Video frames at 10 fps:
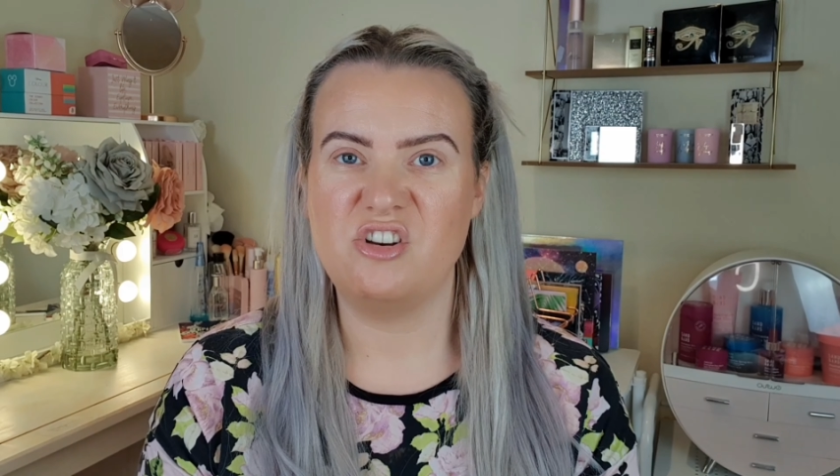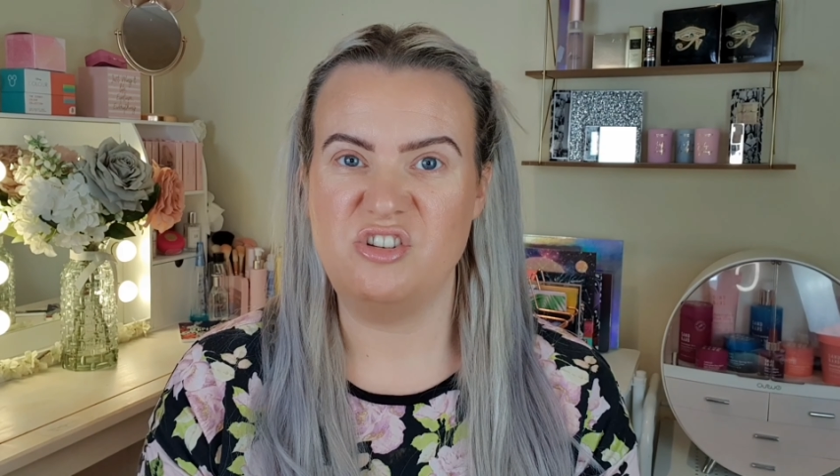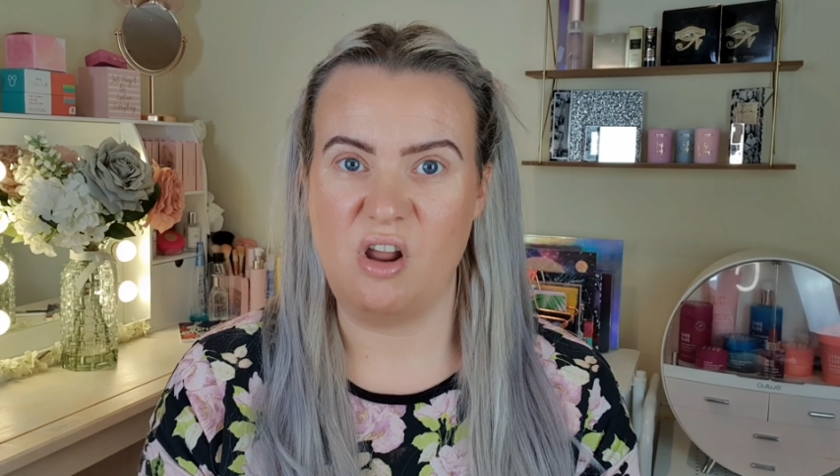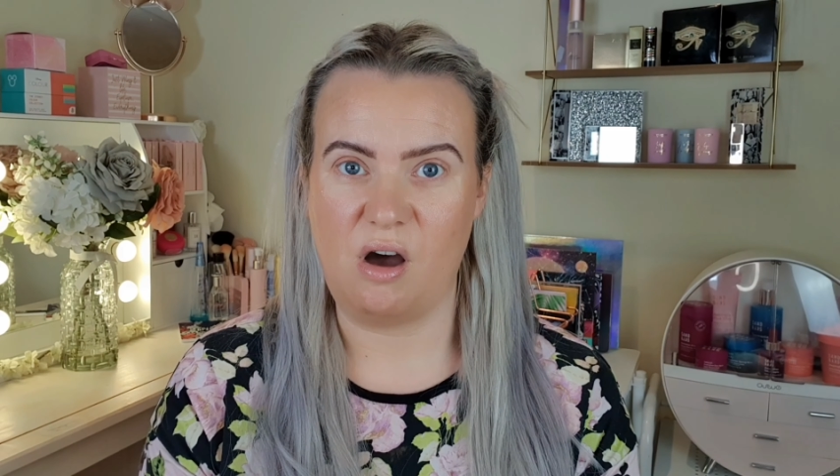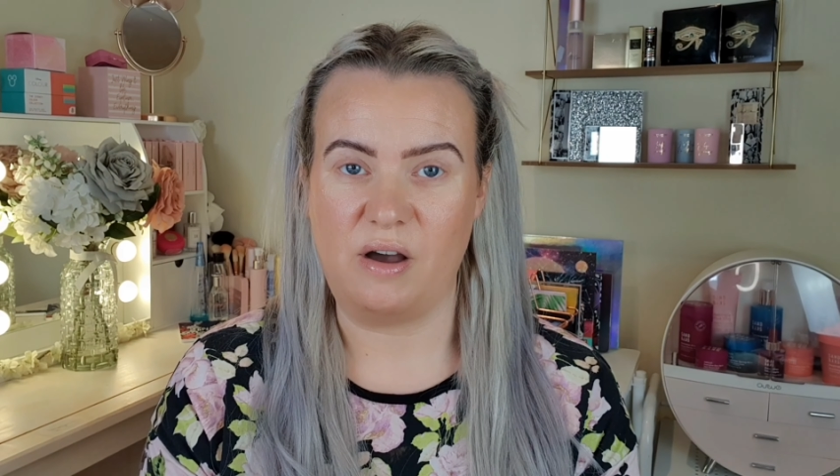
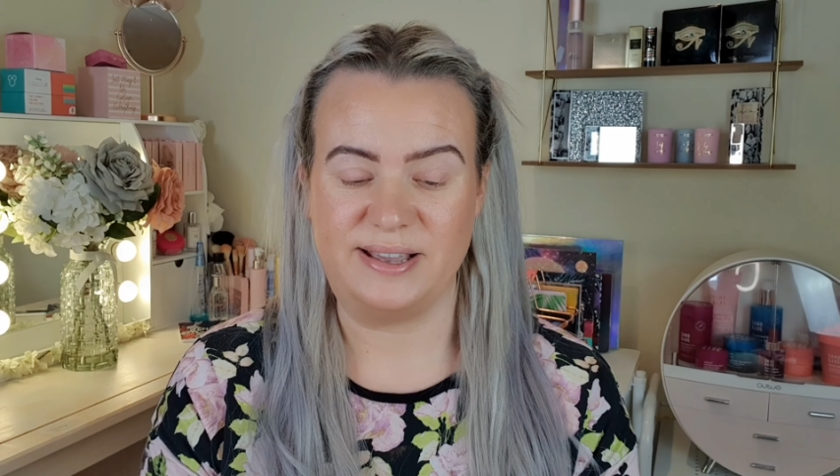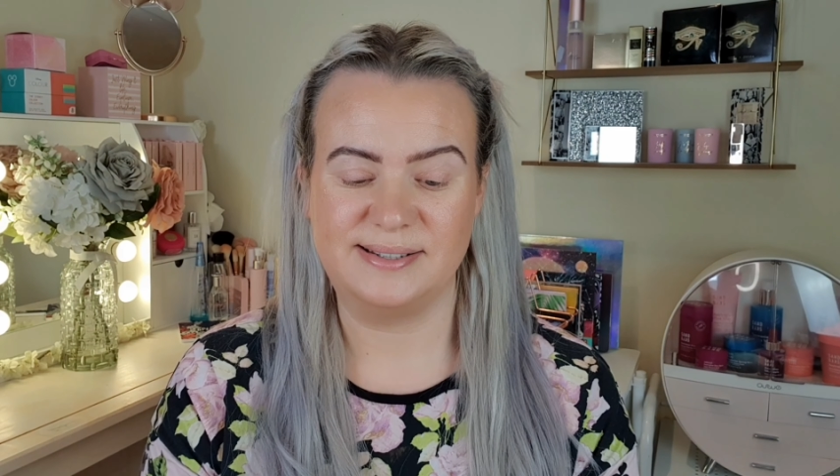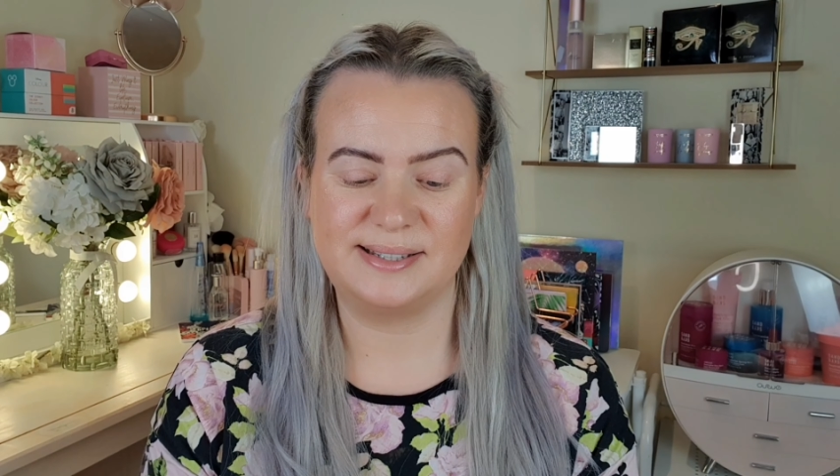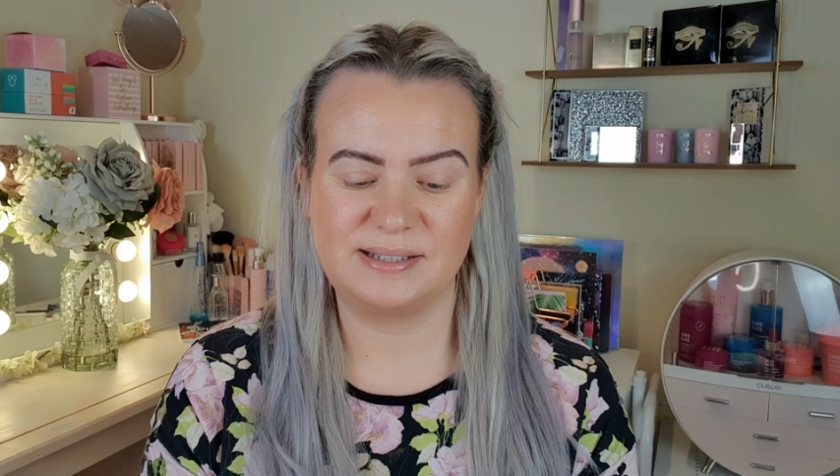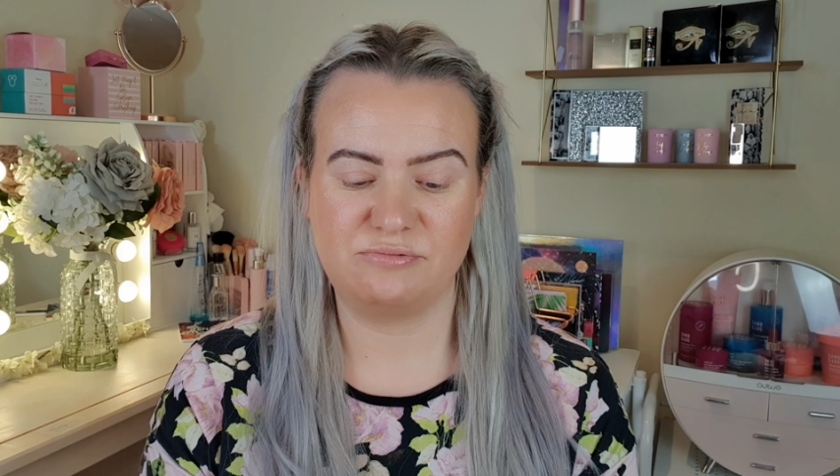
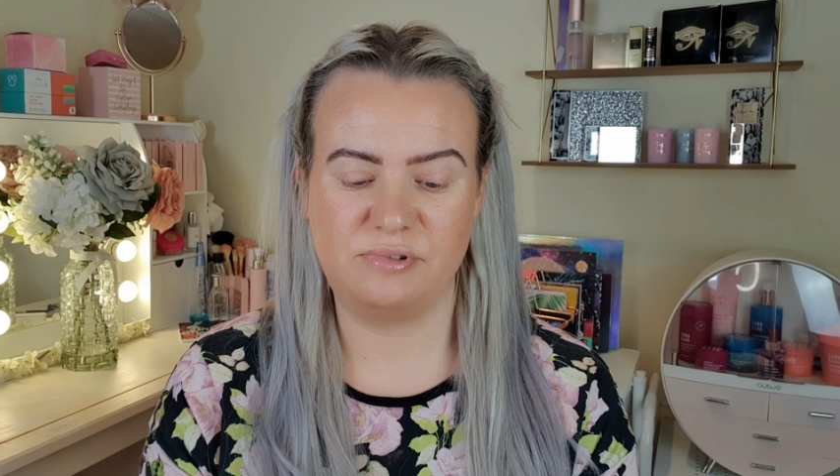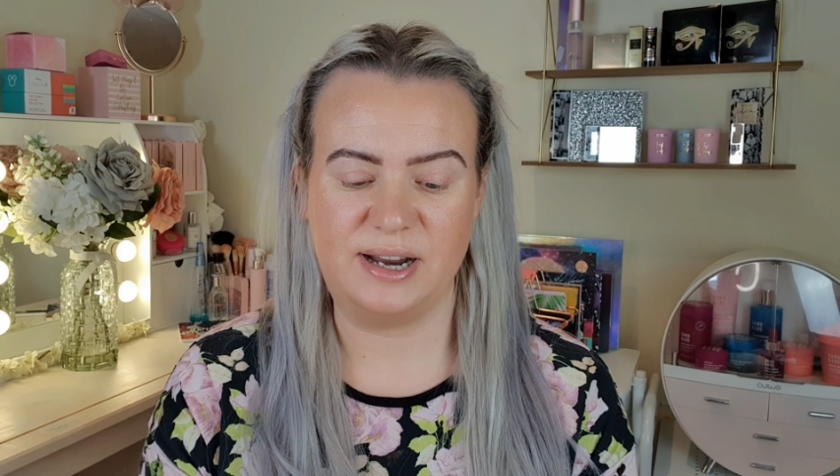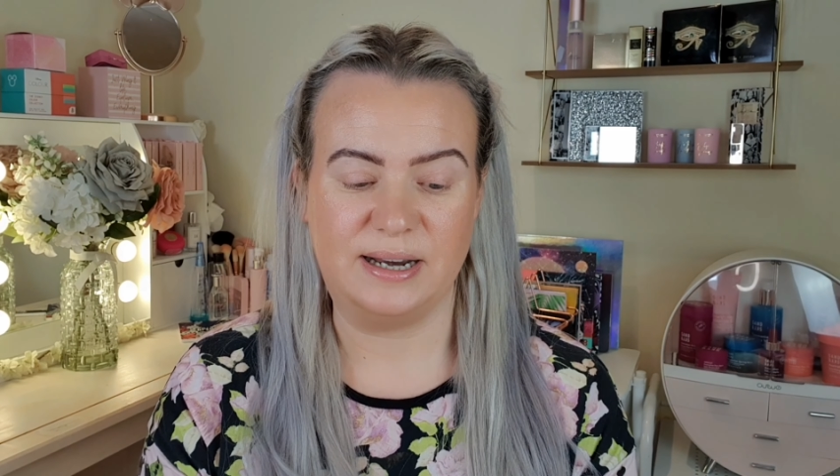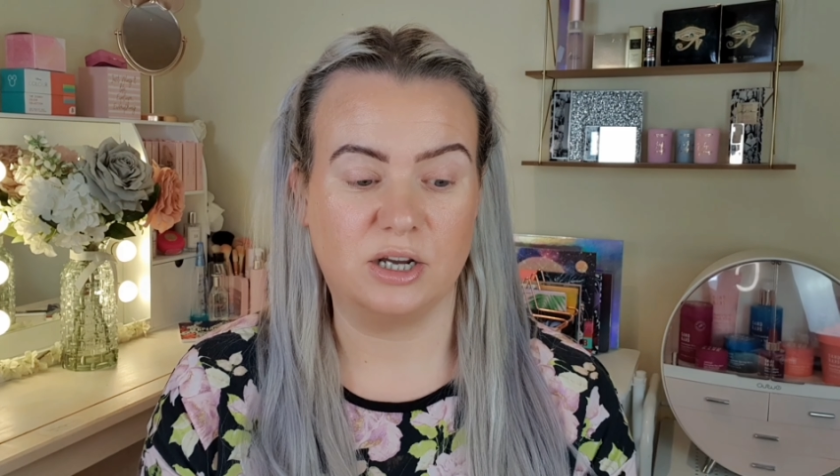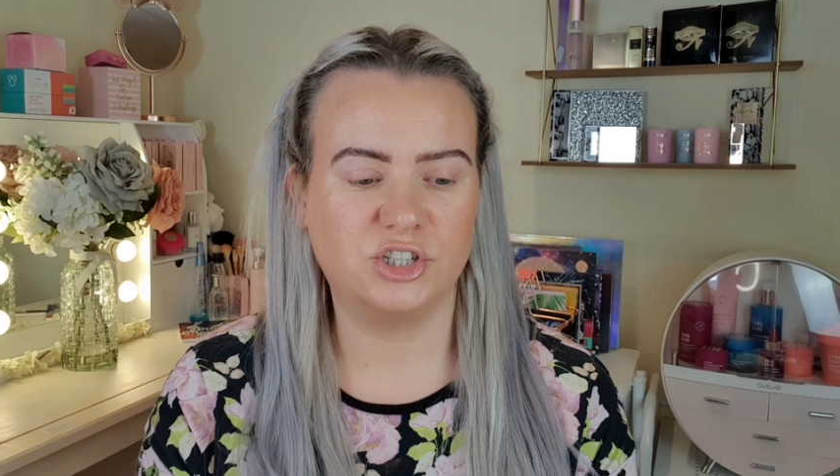Nice,
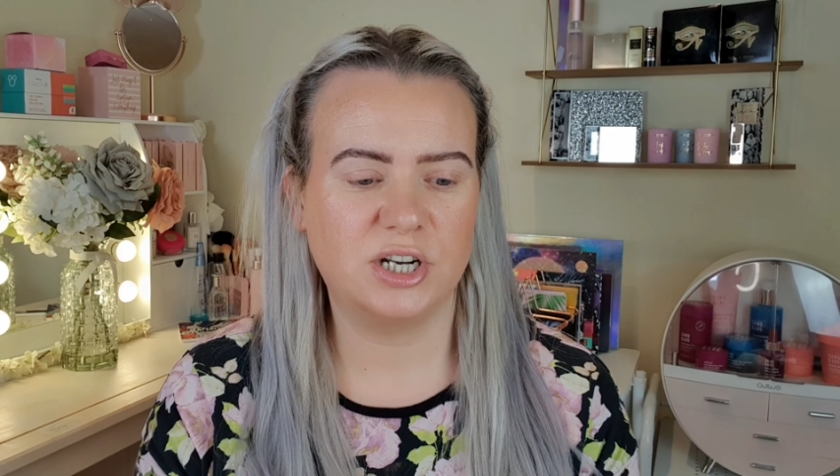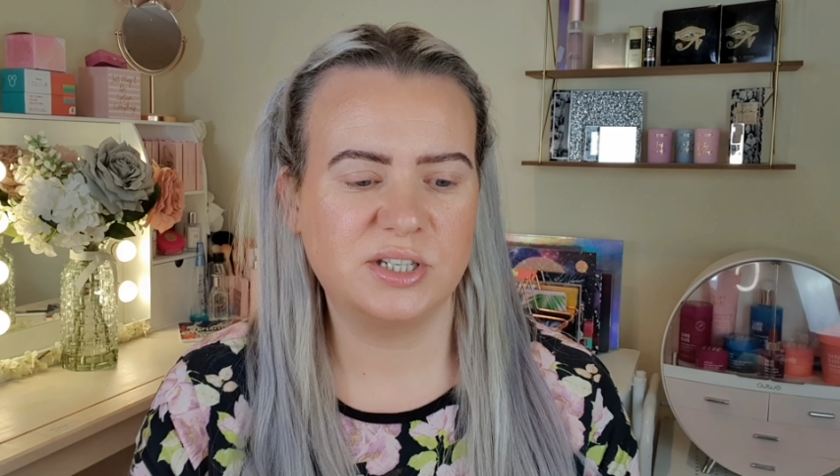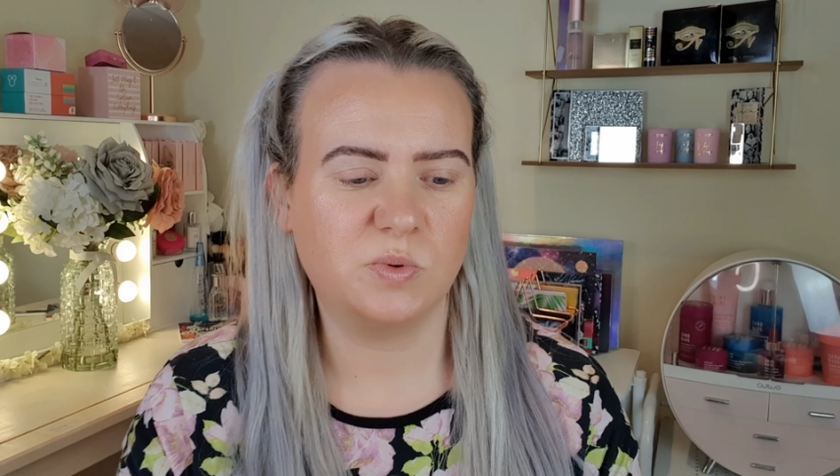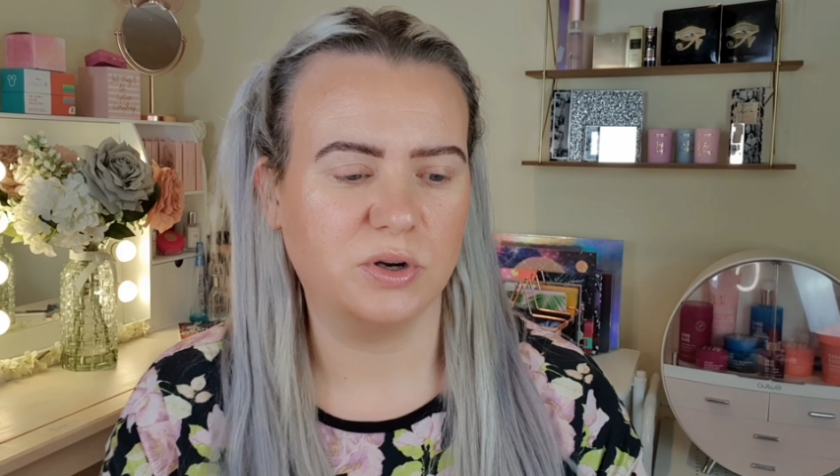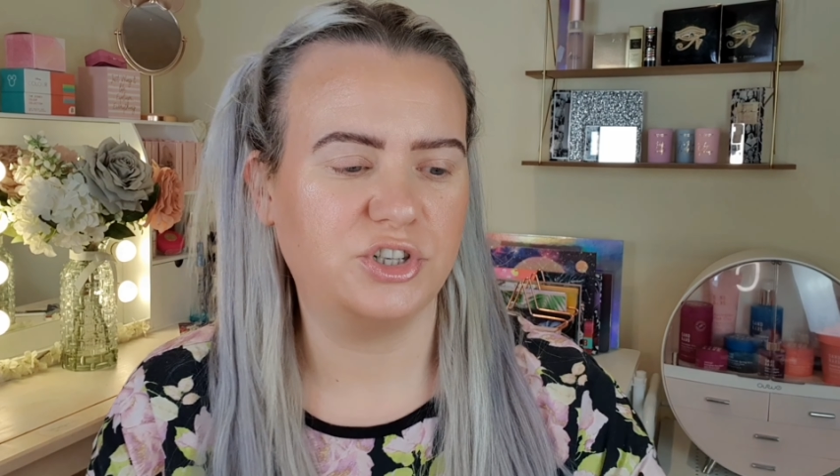really nice. Shall I
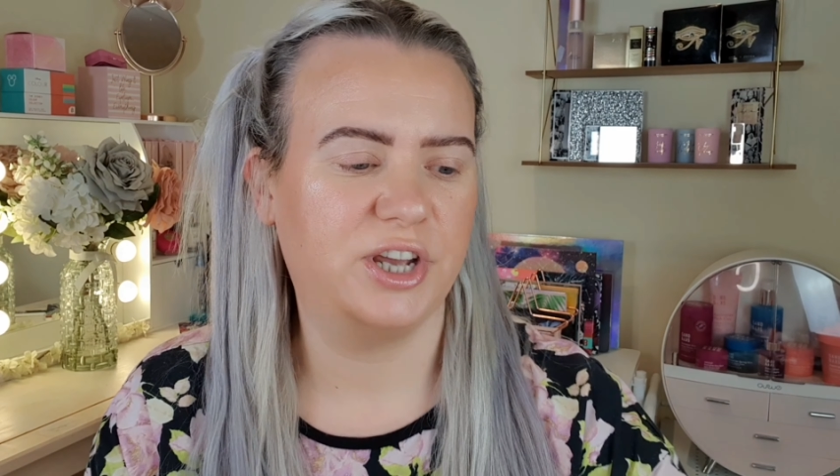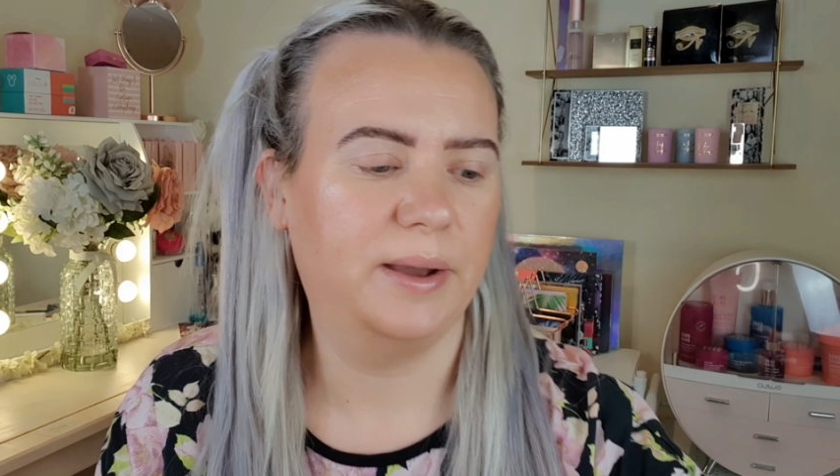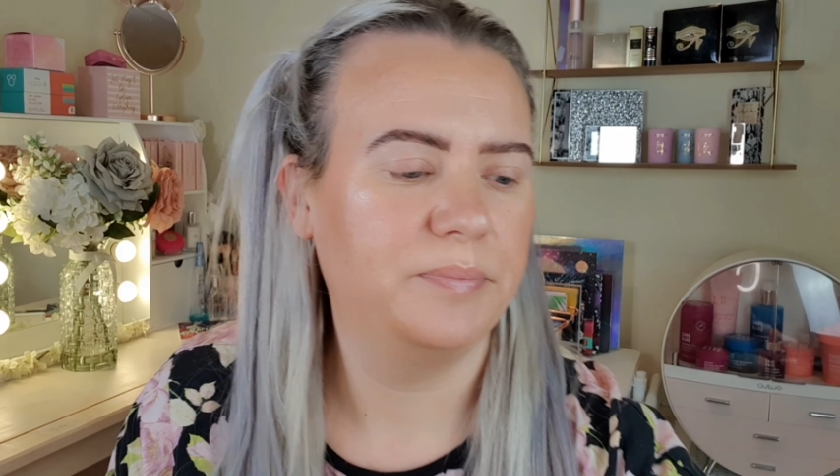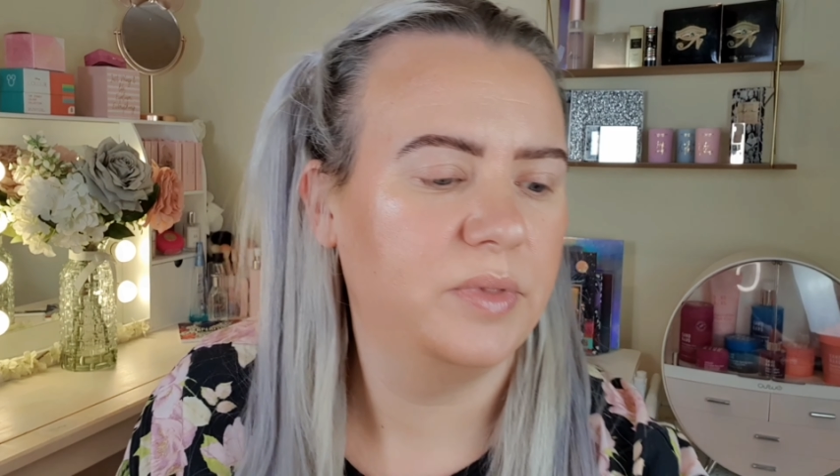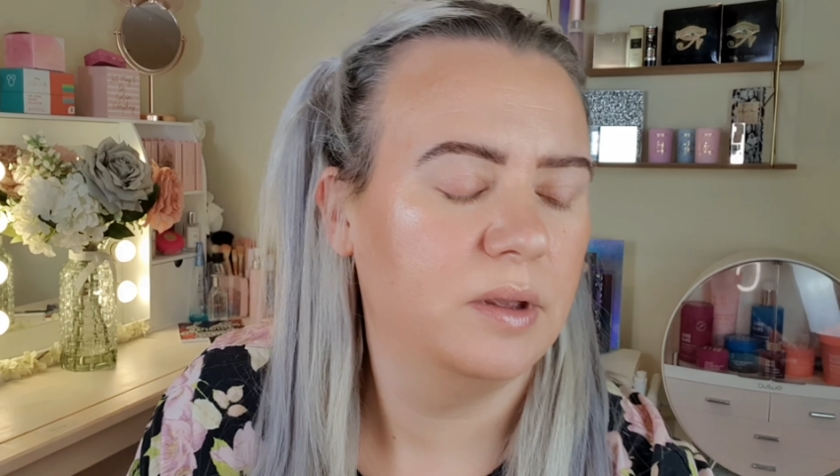swatch it?